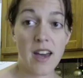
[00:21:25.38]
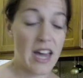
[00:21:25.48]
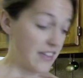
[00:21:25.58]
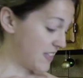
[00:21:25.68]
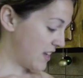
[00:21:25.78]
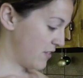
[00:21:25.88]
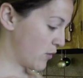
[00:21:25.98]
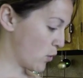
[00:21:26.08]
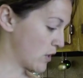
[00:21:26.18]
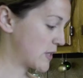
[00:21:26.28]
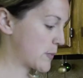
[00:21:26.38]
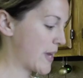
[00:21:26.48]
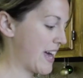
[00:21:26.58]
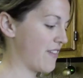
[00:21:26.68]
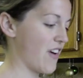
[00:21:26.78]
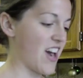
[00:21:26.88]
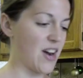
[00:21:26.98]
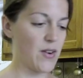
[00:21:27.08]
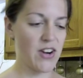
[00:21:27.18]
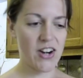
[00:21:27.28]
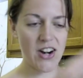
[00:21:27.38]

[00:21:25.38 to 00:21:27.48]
And then, of course, we have our